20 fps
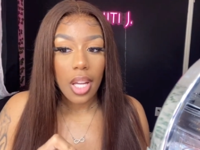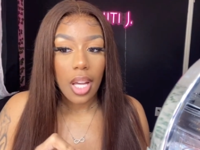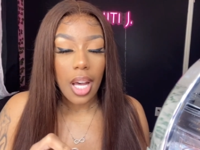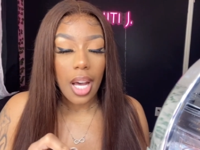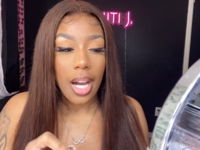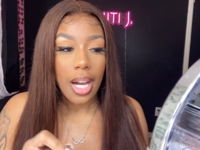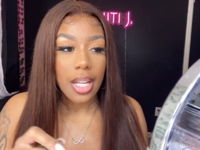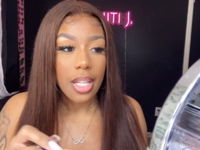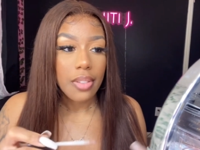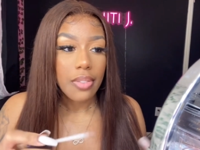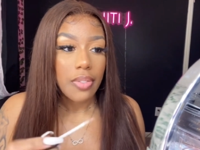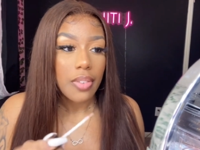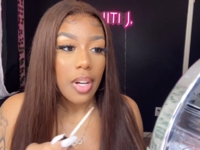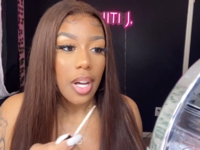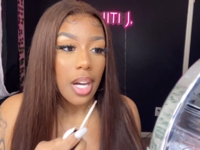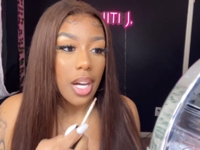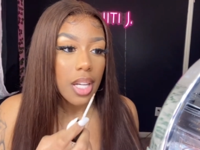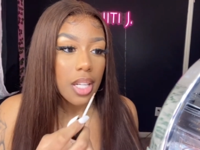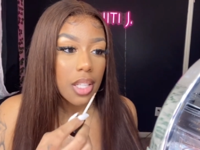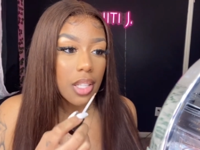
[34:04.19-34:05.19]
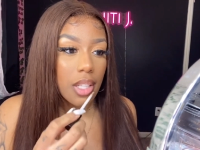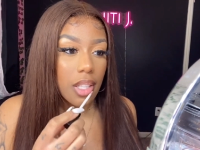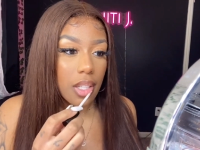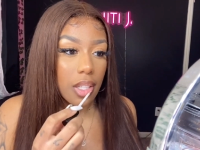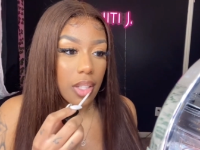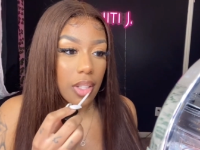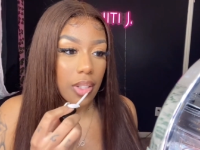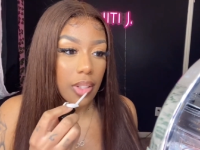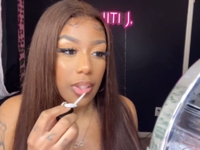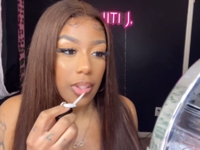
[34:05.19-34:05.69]
I gotta, I gotta get
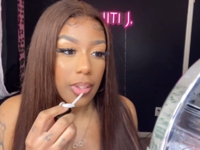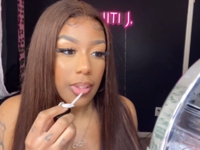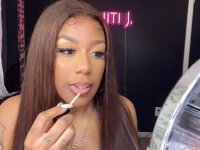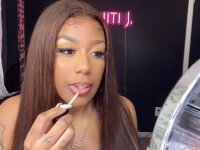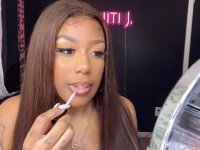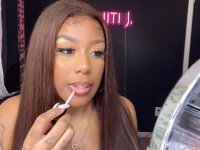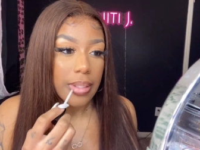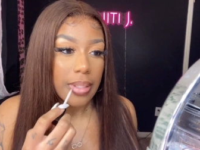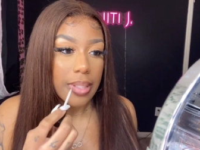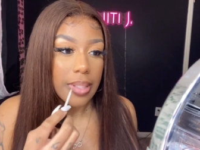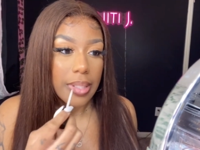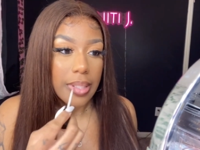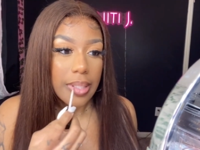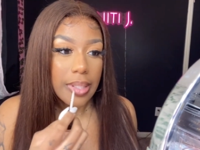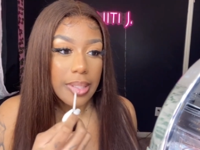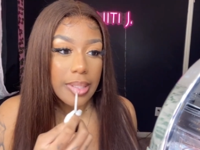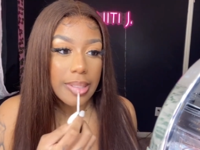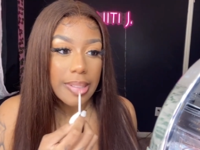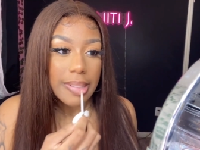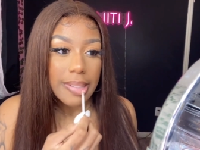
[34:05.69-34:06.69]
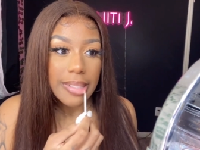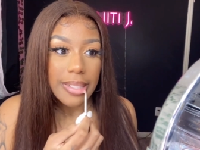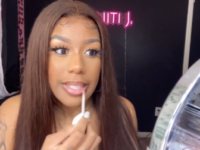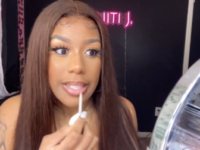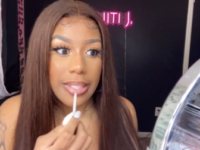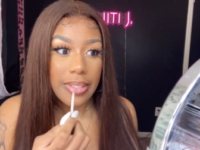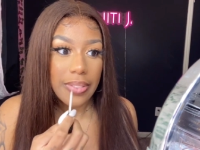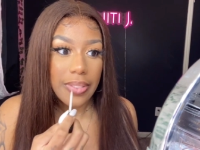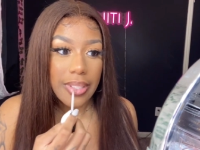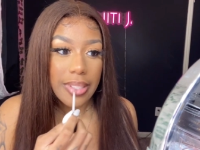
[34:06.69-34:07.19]
it. And I
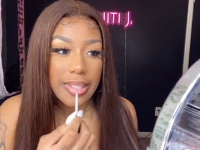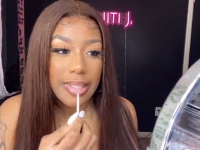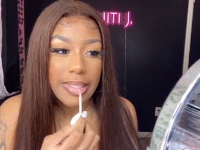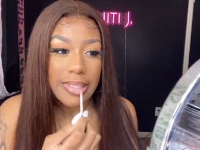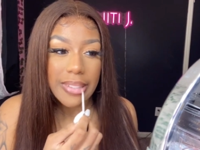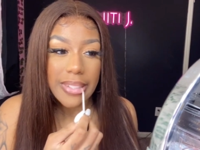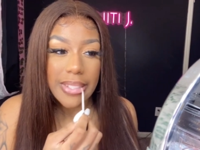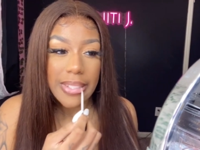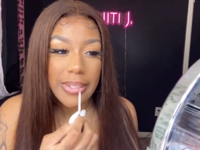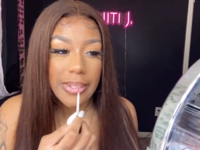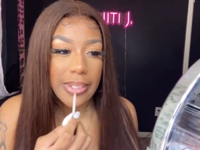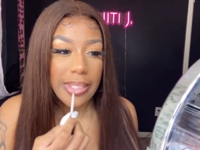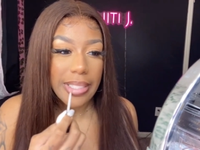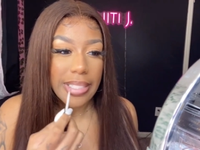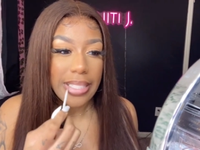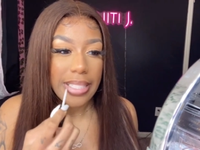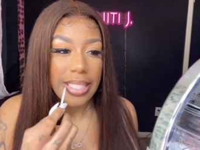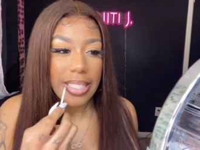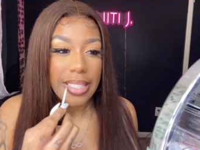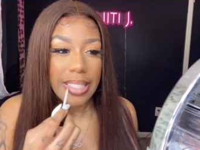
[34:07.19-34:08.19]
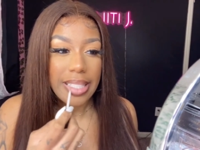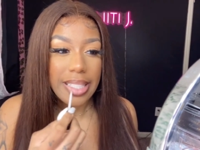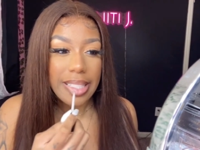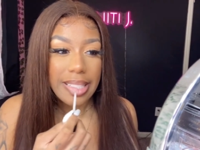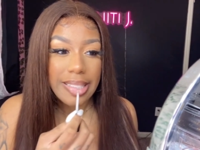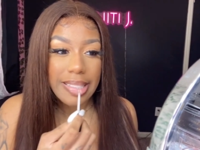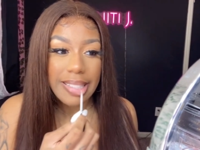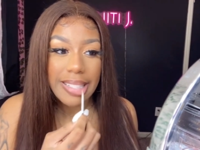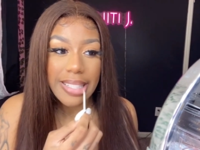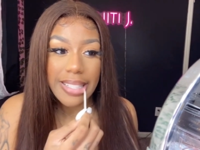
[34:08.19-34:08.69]
gotta find out what it was. I
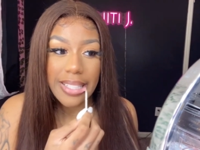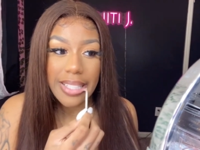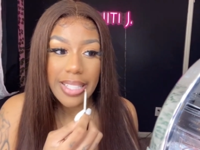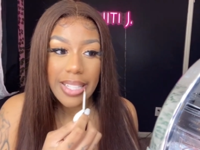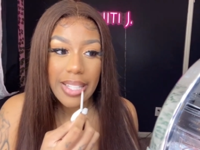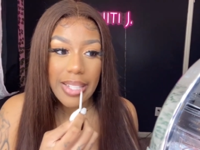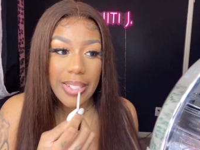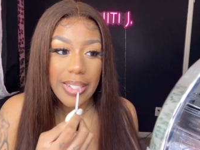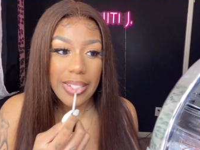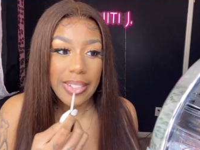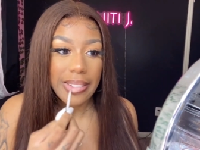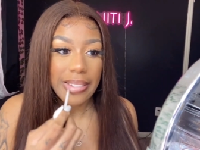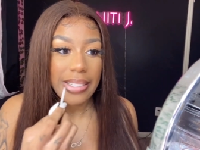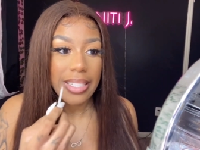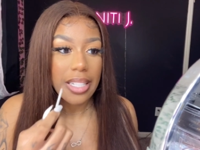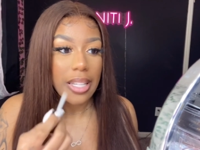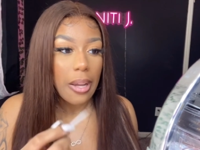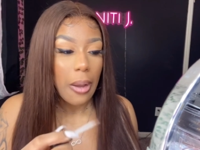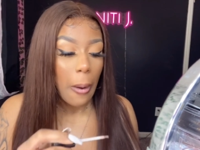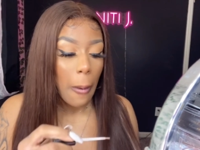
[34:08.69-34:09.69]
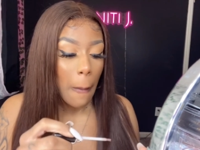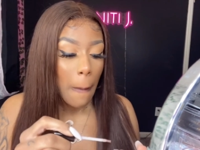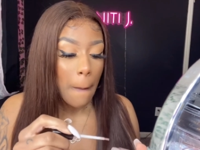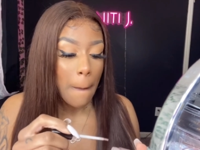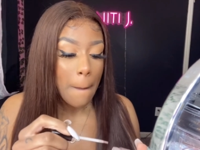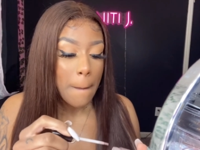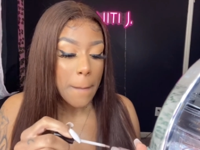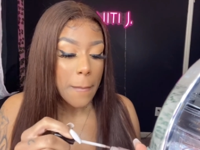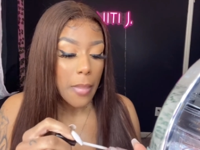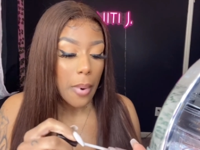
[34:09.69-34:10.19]
forgot the name of
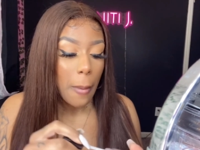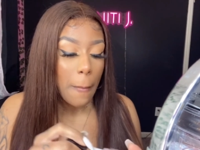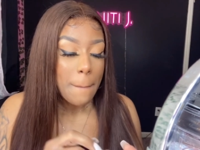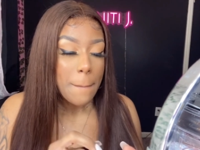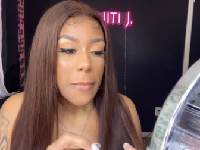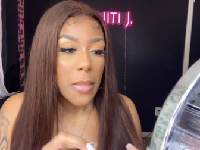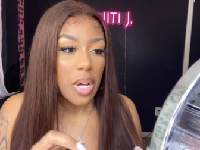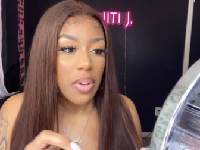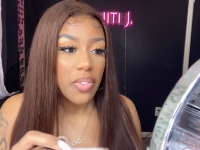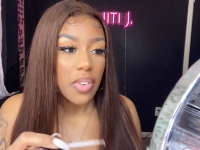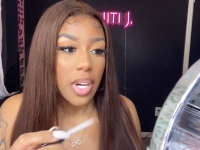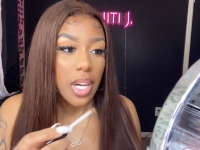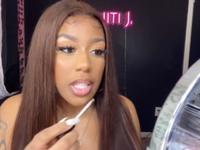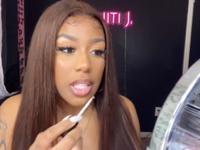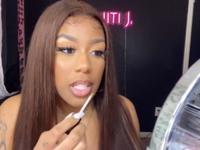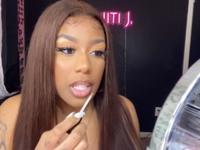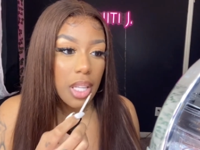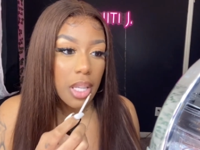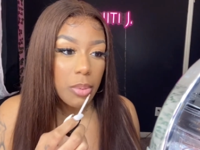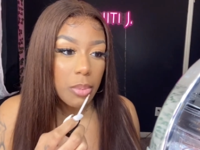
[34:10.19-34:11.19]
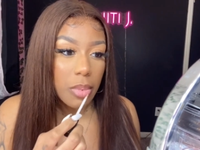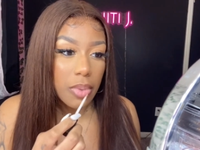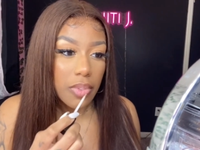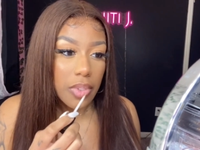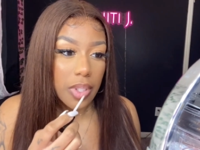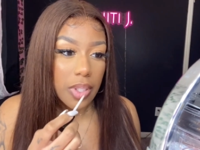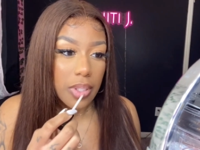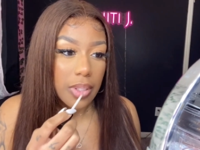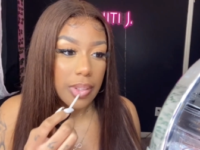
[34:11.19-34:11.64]
it. I forgot the name of it.